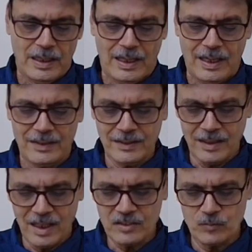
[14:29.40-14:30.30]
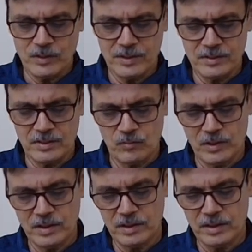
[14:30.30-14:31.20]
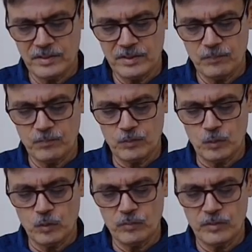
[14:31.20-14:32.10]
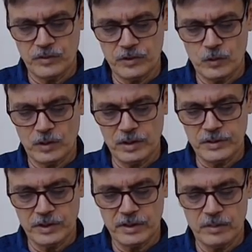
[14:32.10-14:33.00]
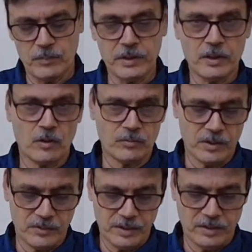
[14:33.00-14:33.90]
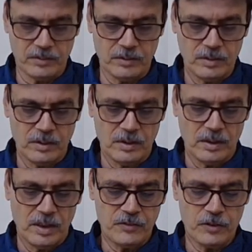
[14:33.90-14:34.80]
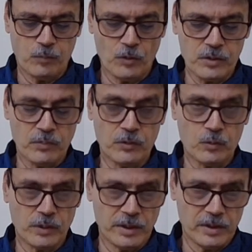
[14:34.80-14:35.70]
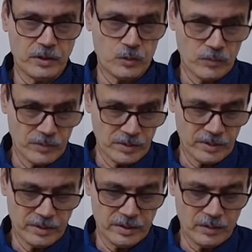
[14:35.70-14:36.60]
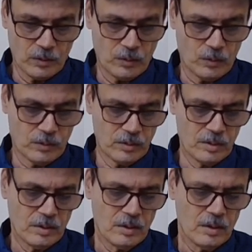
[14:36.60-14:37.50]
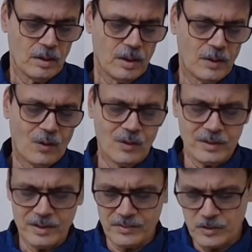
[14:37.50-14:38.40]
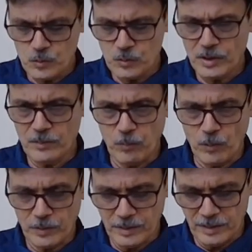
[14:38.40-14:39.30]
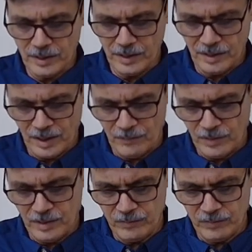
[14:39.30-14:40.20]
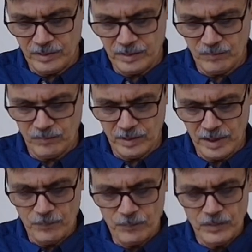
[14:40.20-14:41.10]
And the last one is whether there is a role of history or culture in the making of the state. Is it possible to create a universal theory or not? Now, all these issues are important and I have dealt with, with them.